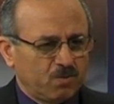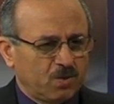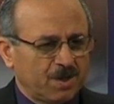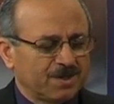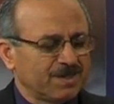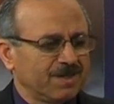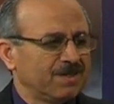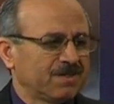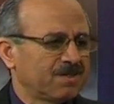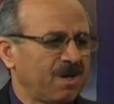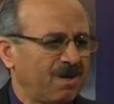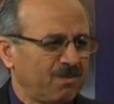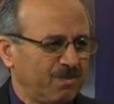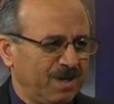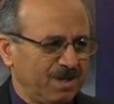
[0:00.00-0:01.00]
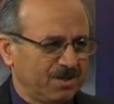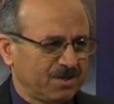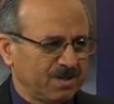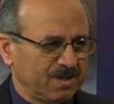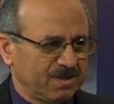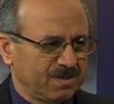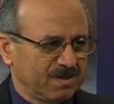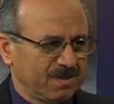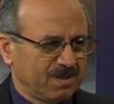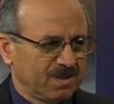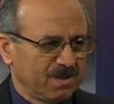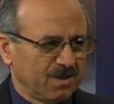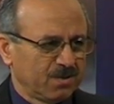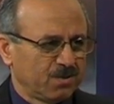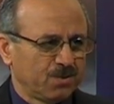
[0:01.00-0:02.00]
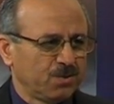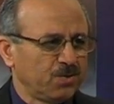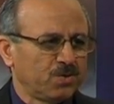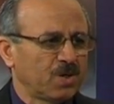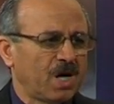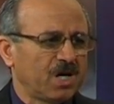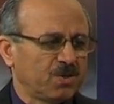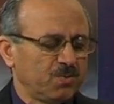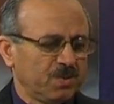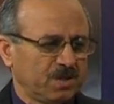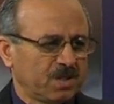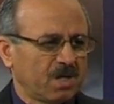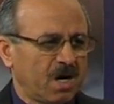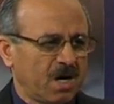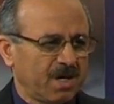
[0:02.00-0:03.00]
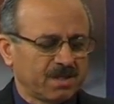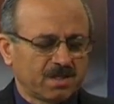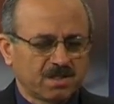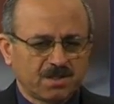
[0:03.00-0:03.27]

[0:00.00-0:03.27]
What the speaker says: was his salvation, to unite with God.